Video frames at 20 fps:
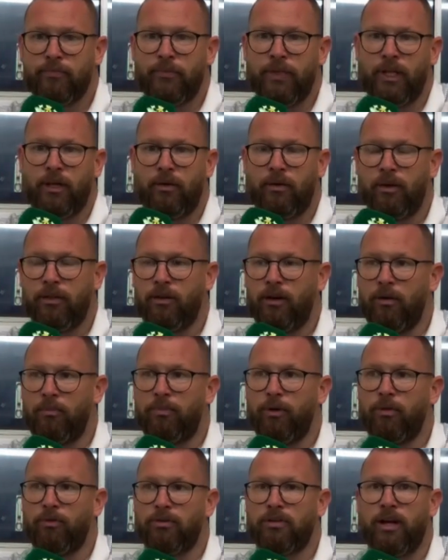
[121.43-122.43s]
you know, I thought
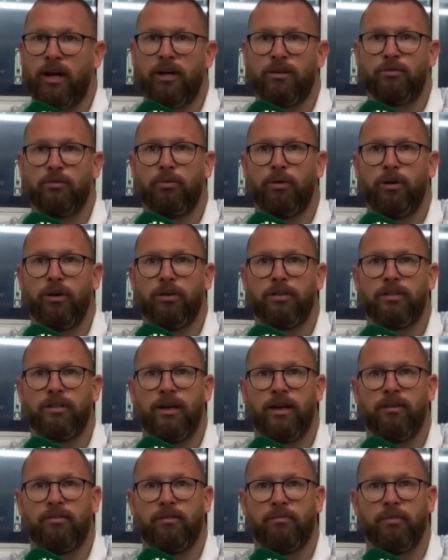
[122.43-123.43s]
both sides were poor
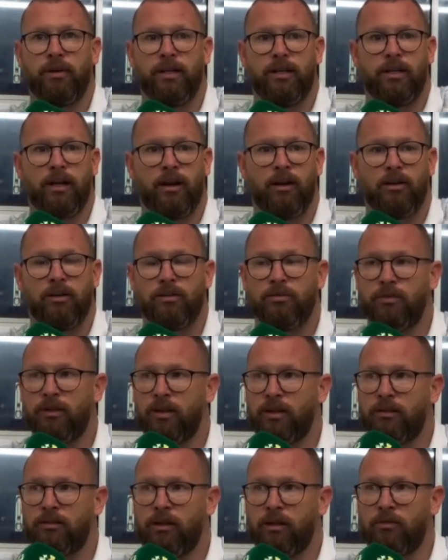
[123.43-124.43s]
today, if I'm being dead honest with
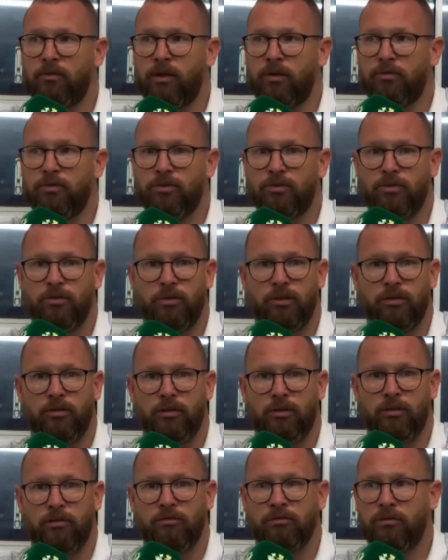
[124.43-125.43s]
you. I was
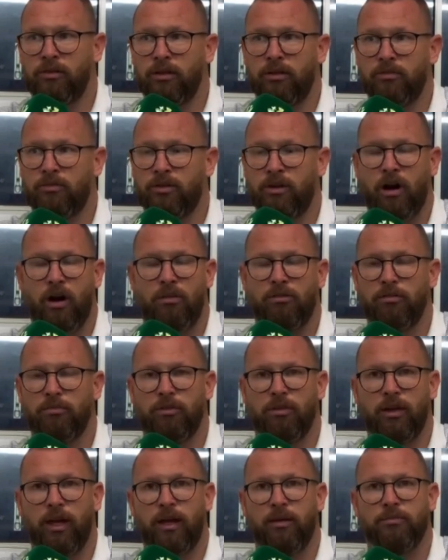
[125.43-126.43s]
studying, it was a
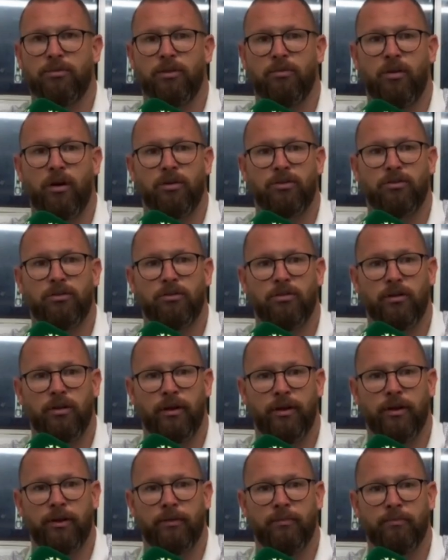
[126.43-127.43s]
horrible game to watch.
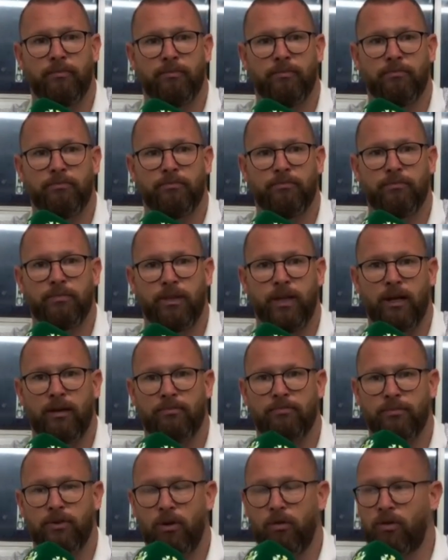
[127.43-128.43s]
Yeah,
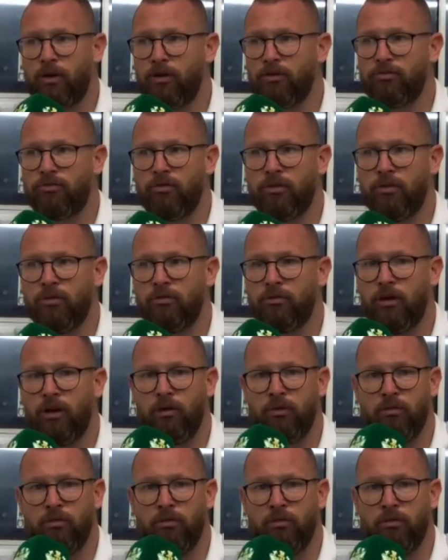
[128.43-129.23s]
no control, we